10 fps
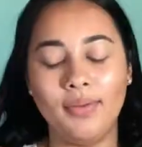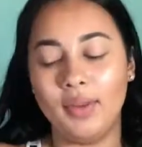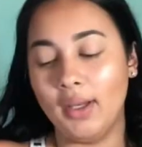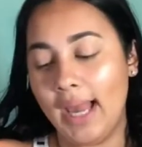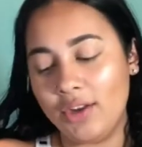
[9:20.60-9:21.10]

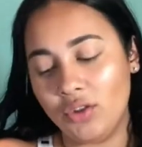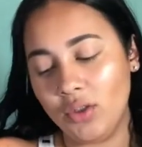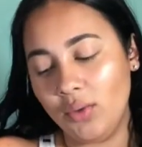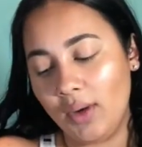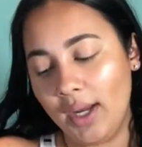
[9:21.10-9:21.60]
The lash
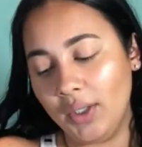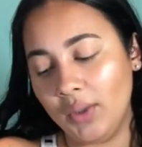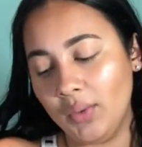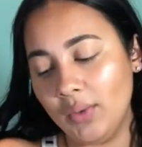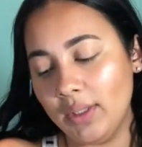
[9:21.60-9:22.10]
glue I
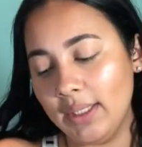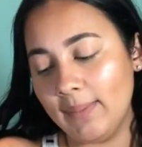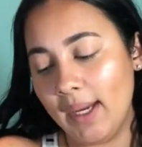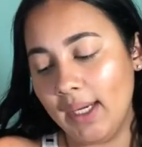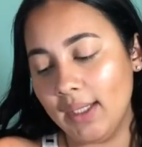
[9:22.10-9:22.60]
use is
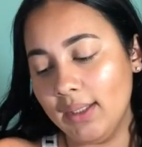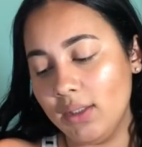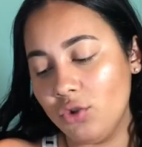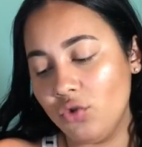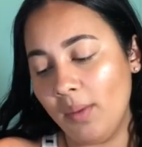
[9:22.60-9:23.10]
my Kiss
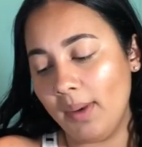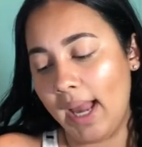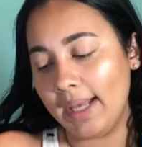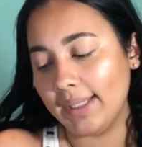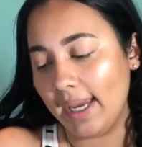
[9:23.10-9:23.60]
Strip
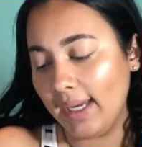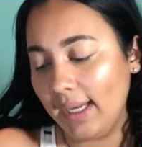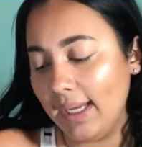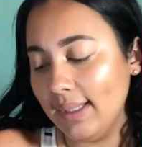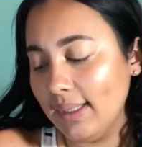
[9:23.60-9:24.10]
Lash
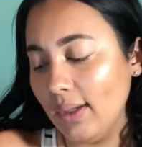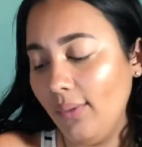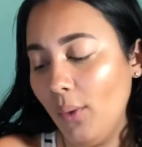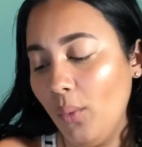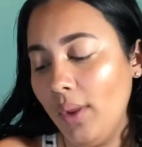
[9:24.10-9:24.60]
Adhesive
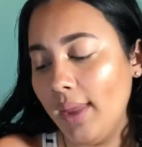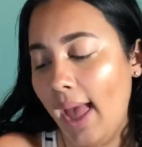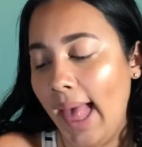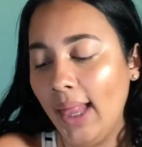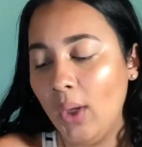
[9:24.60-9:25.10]
with
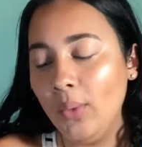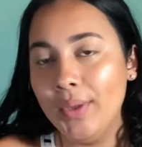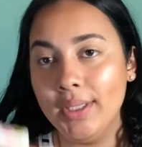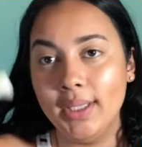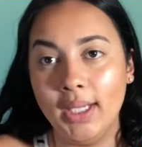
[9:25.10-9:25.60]
Aloe.
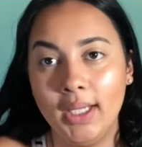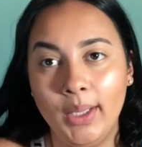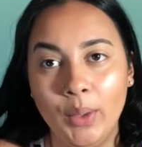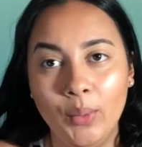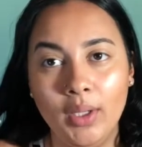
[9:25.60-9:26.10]
This is the
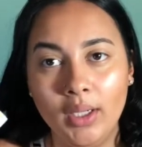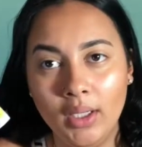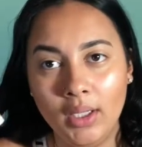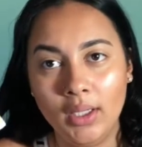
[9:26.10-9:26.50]
clear one.